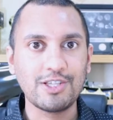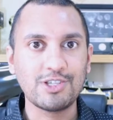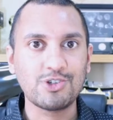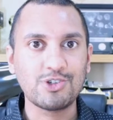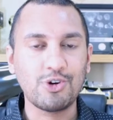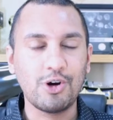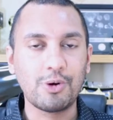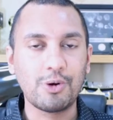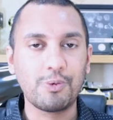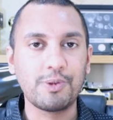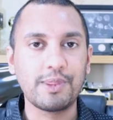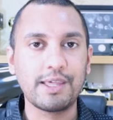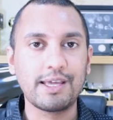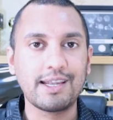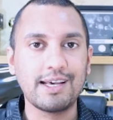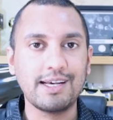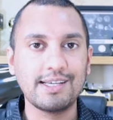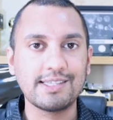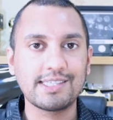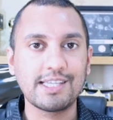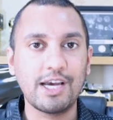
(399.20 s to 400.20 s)
strong within
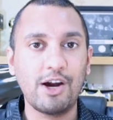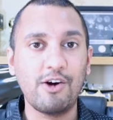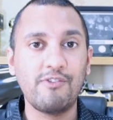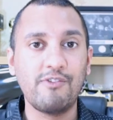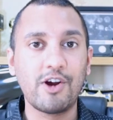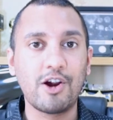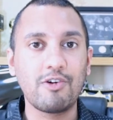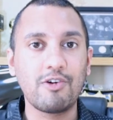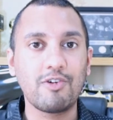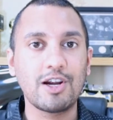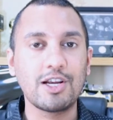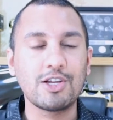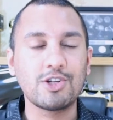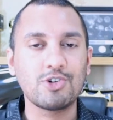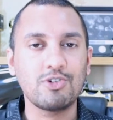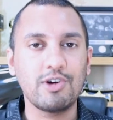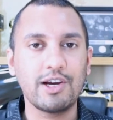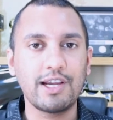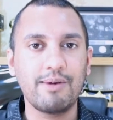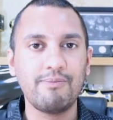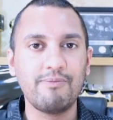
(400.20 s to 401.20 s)
herself, very
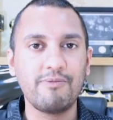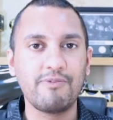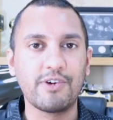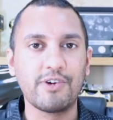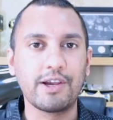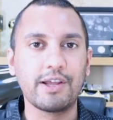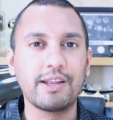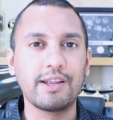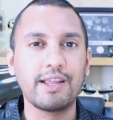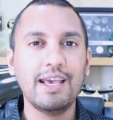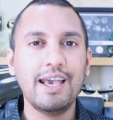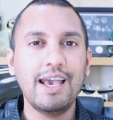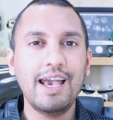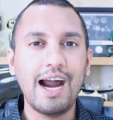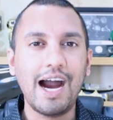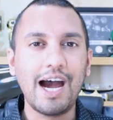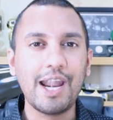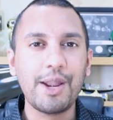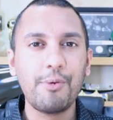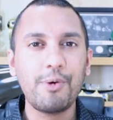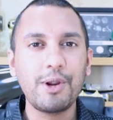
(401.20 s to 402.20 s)
triumphant.
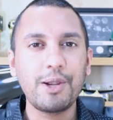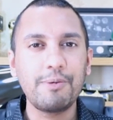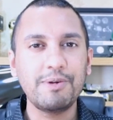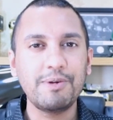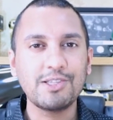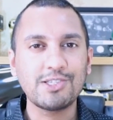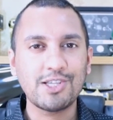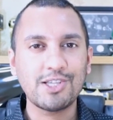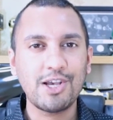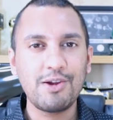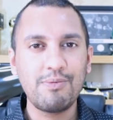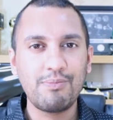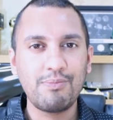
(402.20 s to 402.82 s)
And it would have been so